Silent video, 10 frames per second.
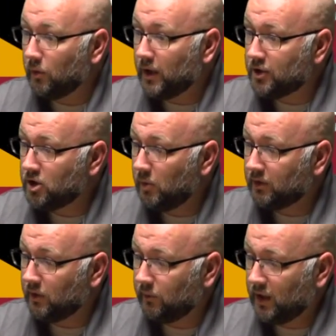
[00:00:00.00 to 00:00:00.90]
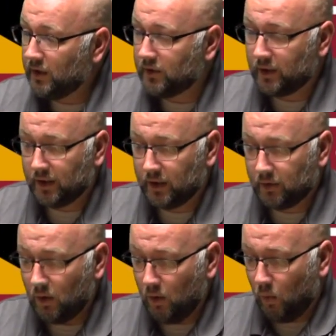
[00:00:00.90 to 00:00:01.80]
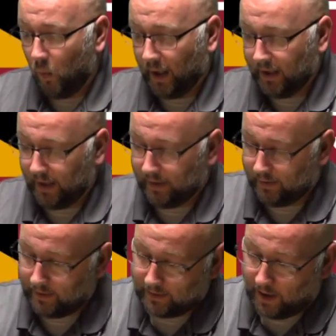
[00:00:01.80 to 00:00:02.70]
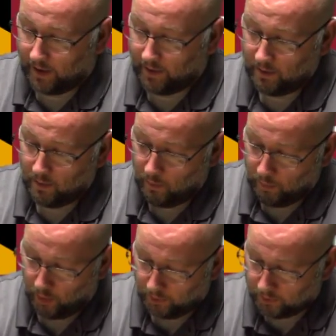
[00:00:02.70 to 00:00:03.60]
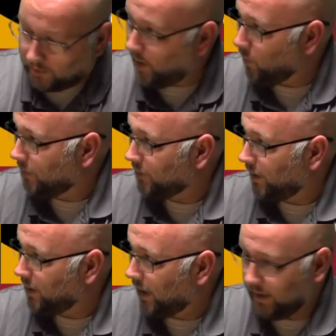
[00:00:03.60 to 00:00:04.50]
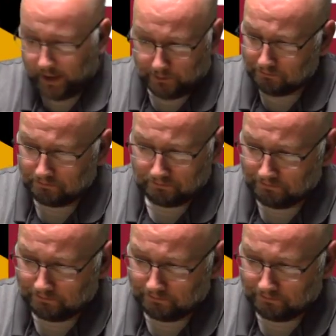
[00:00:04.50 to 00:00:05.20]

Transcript: So the issue with this visa is, why can't this guy post on that website, I need,